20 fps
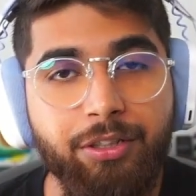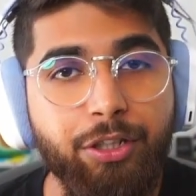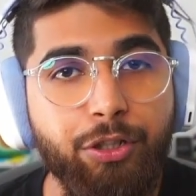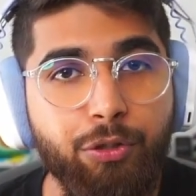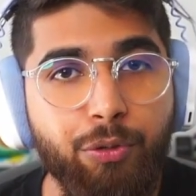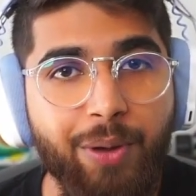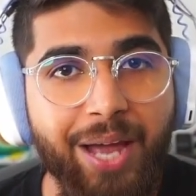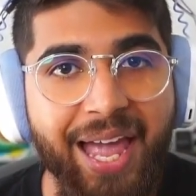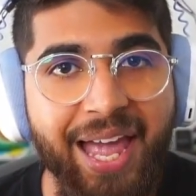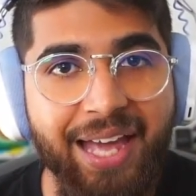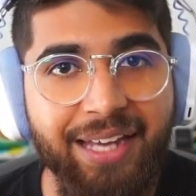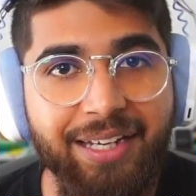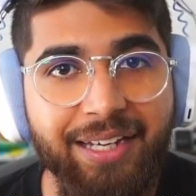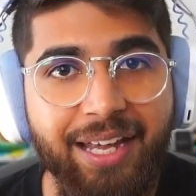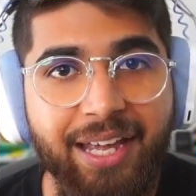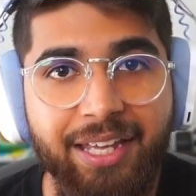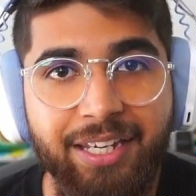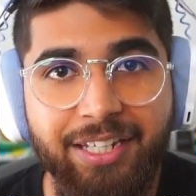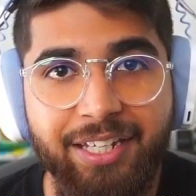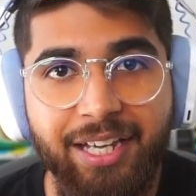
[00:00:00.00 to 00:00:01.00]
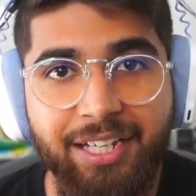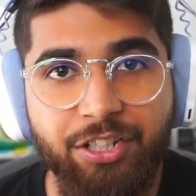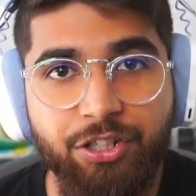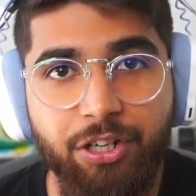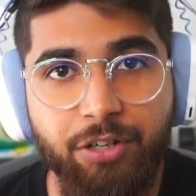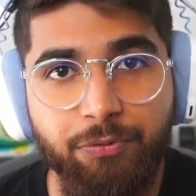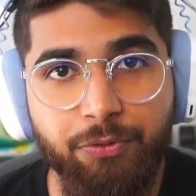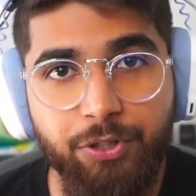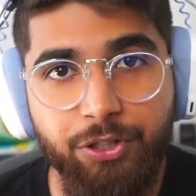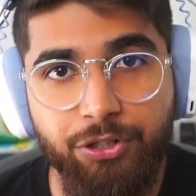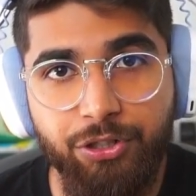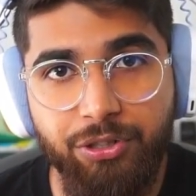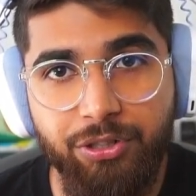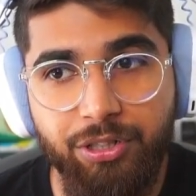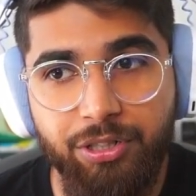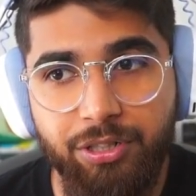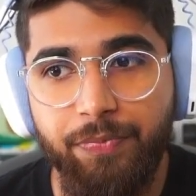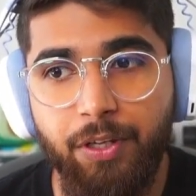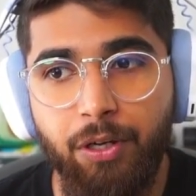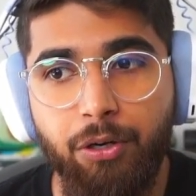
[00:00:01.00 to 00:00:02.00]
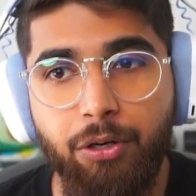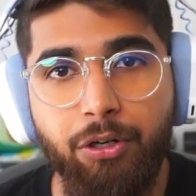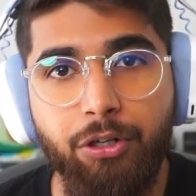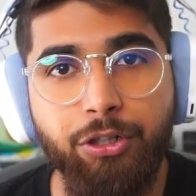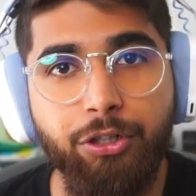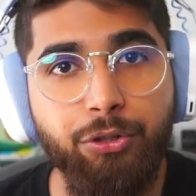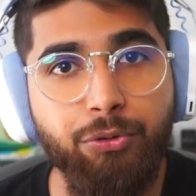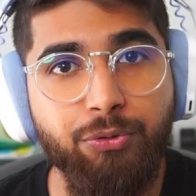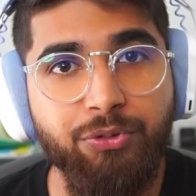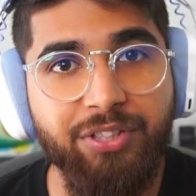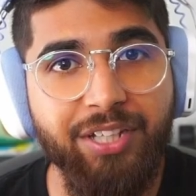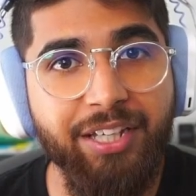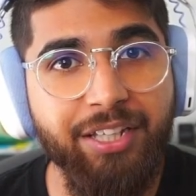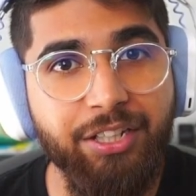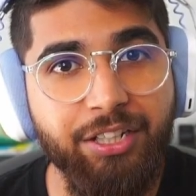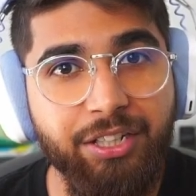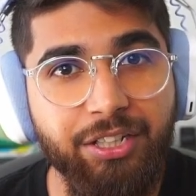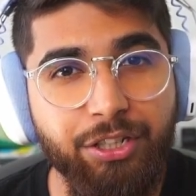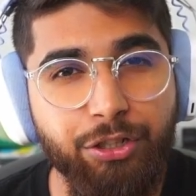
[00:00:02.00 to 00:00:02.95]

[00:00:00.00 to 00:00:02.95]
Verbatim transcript: Did you add any extra features or use any